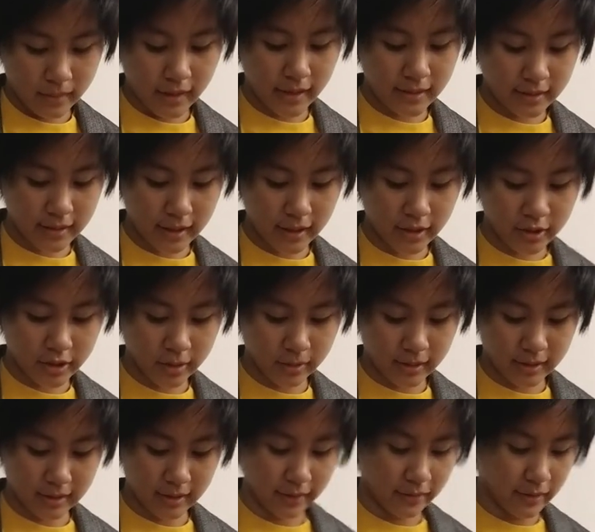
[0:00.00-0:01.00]
They said she
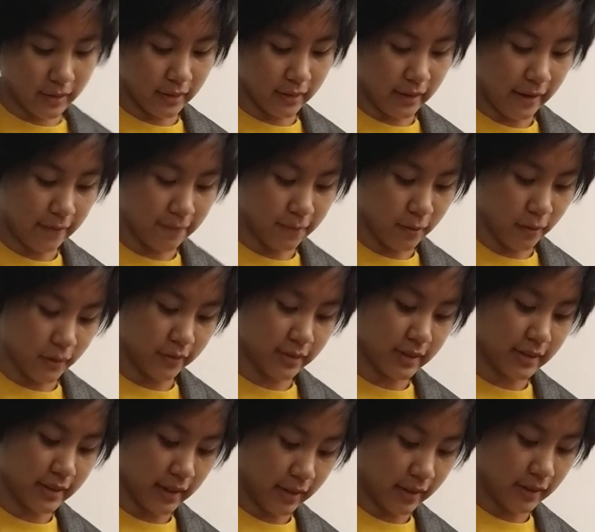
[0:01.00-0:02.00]
was living a life full of
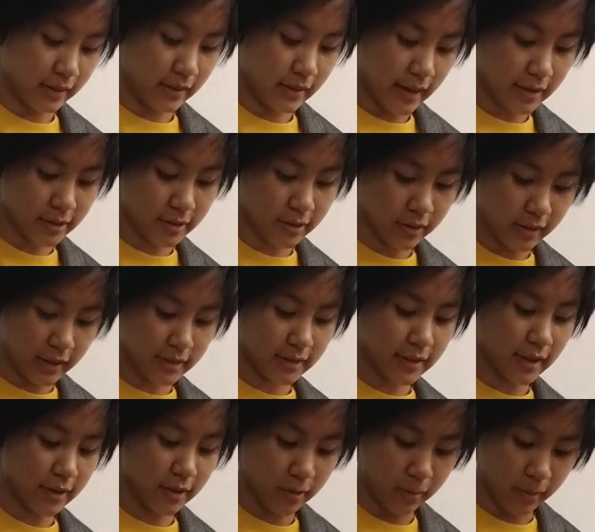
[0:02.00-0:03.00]
sin, and so they
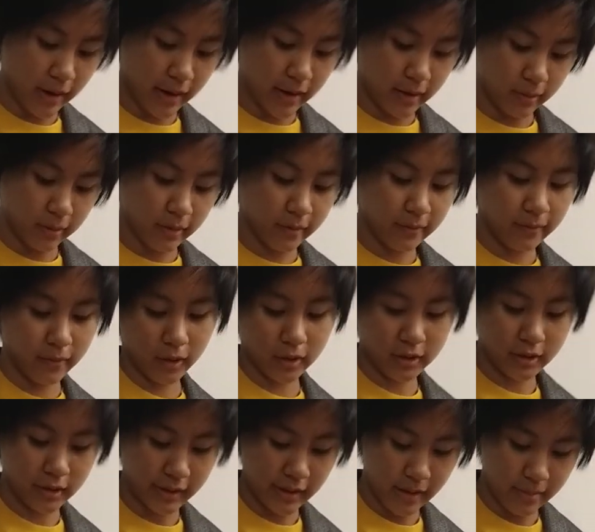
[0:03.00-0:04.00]
sent her away to a
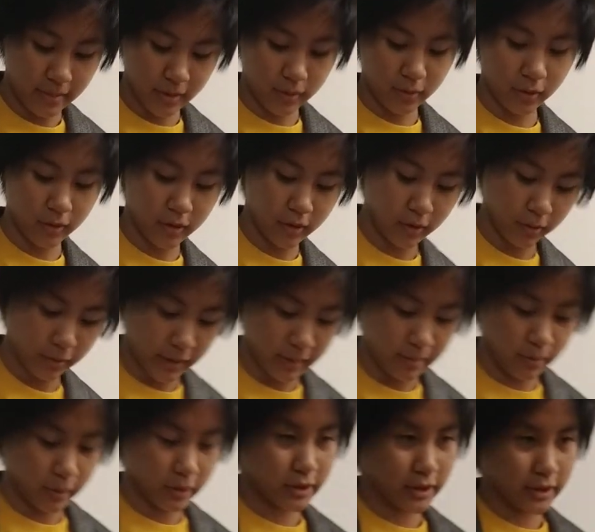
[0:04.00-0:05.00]
conversion camp in order to
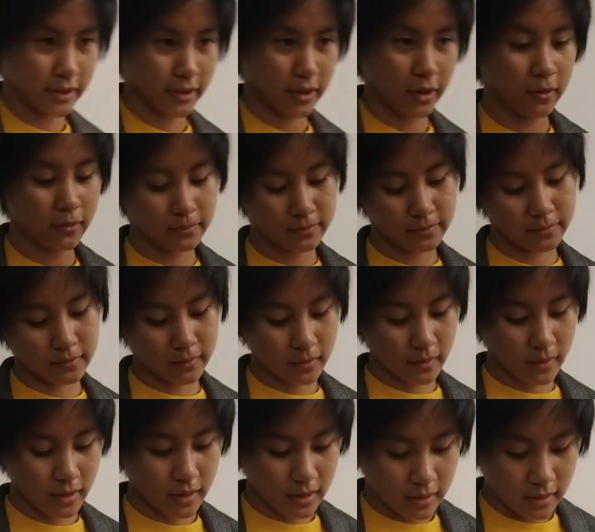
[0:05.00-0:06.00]
reap what she sowed.
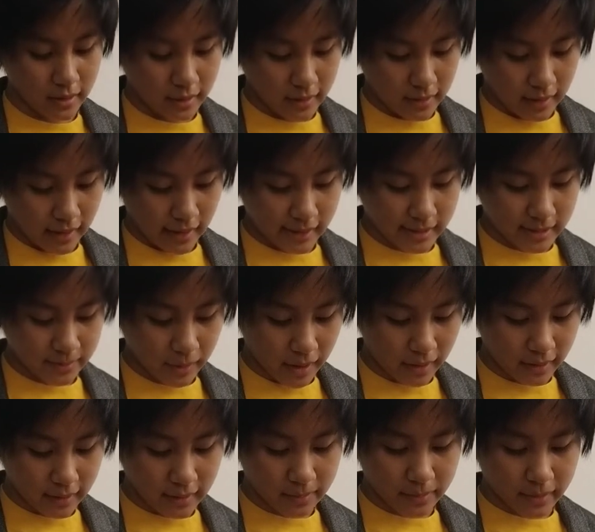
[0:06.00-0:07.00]
I
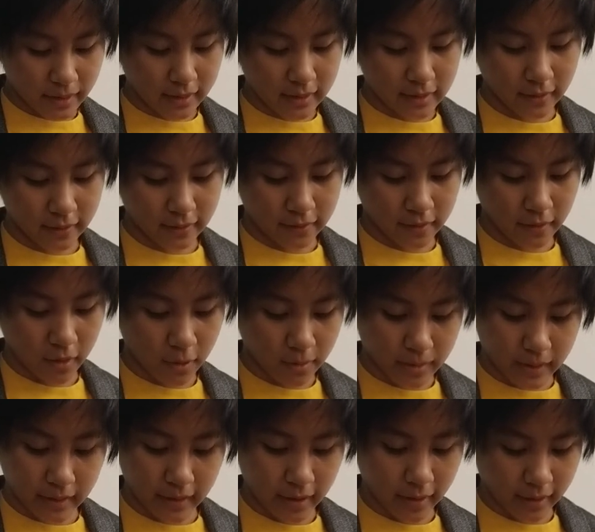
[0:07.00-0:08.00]
spotted a big enough
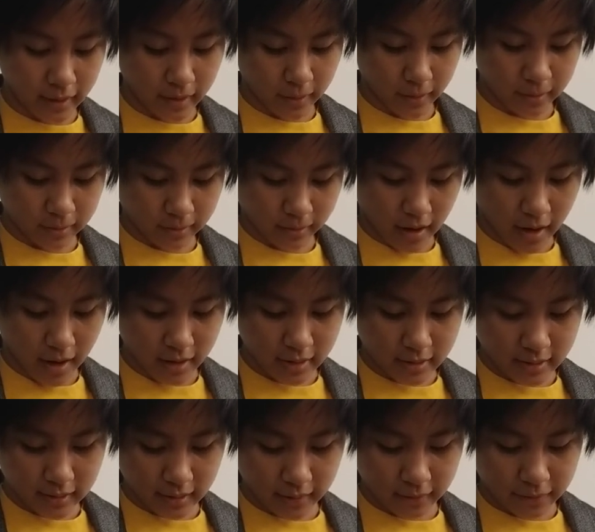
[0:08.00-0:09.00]
open area with
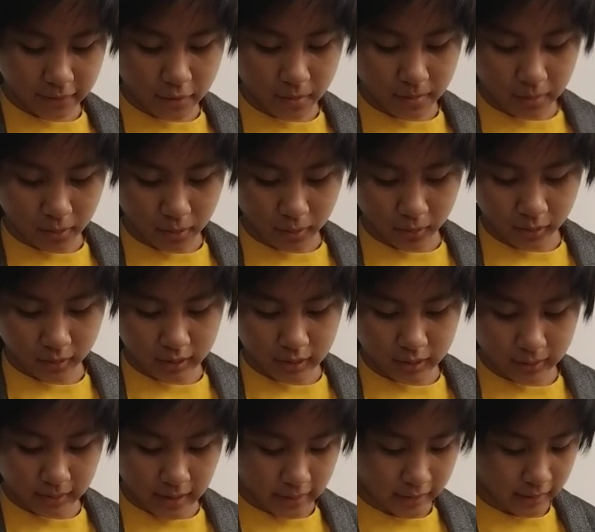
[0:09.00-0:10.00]
rocks and a few boulders
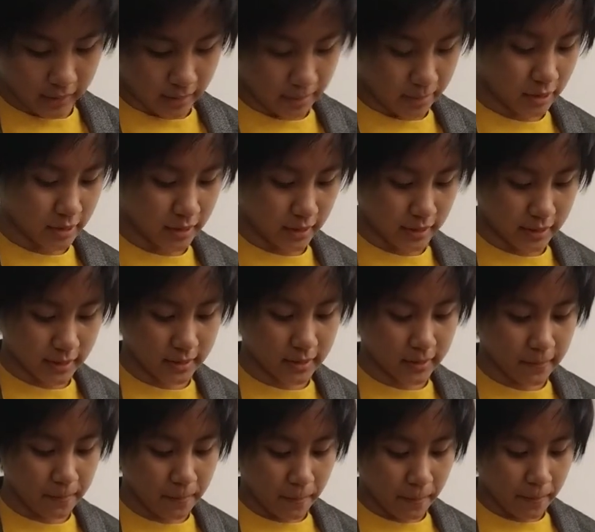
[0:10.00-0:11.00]
surrounding the bushes,
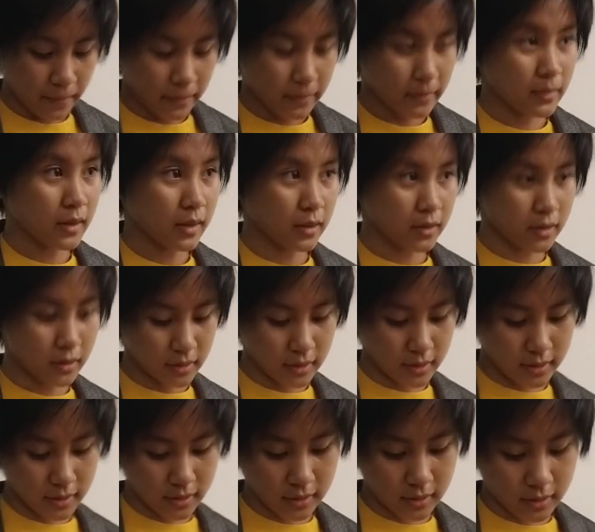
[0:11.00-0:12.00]
a good
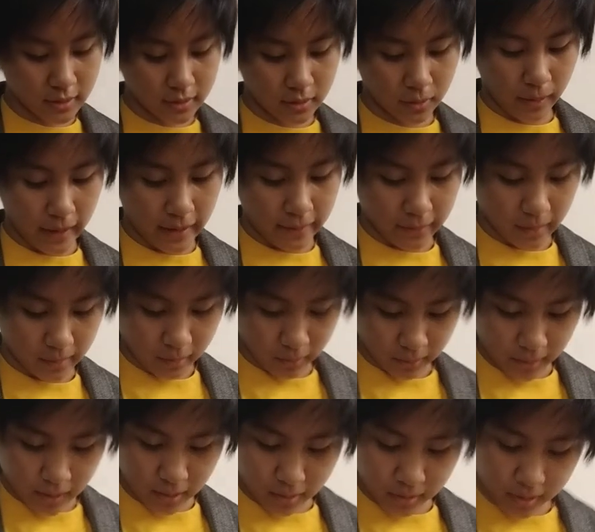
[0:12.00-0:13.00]
distance away from
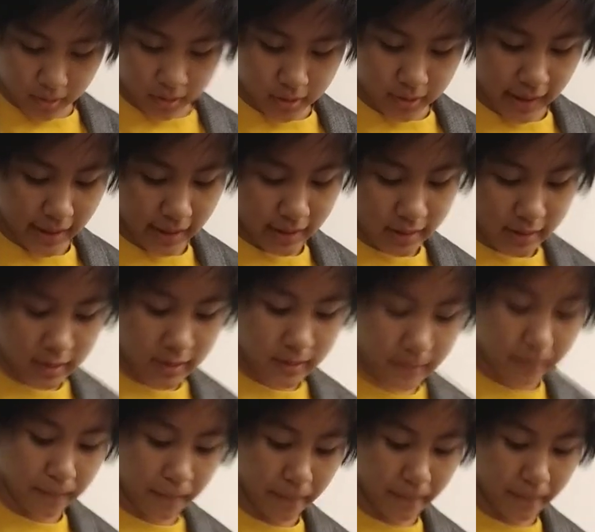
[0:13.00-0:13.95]
the railroad tracks.